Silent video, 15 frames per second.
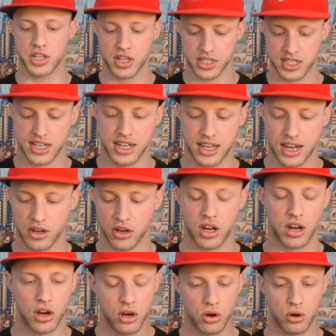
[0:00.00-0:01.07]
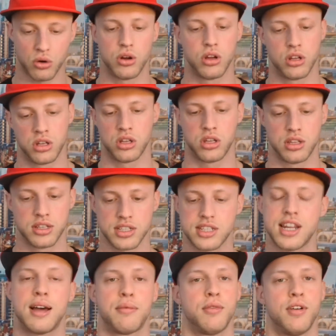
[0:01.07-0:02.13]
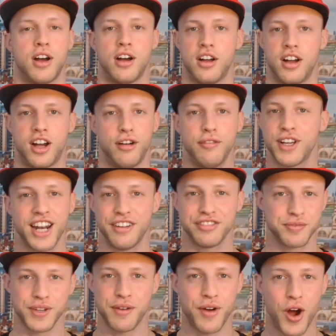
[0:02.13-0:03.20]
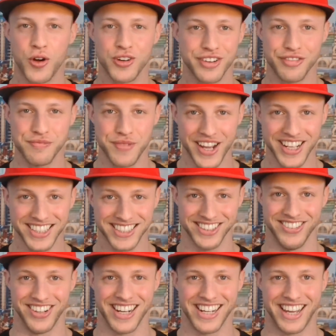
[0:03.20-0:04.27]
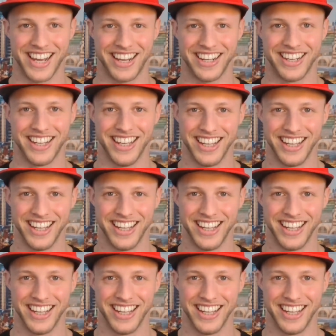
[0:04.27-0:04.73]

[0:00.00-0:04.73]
start seeing that, you're like, oh, snap, I'm going to have to become a whole different person right now.